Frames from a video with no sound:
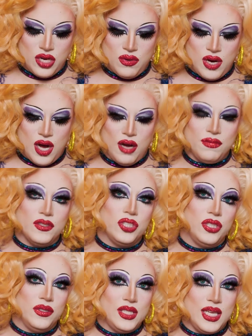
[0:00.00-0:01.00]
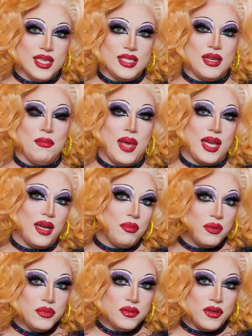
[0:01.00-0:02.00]
Go Off Juiciest
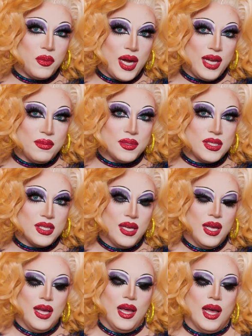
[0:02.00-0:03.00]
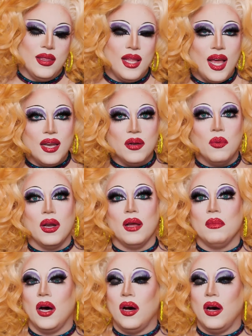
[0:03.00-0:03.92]
Makeup Remover Wipes. And then when I'm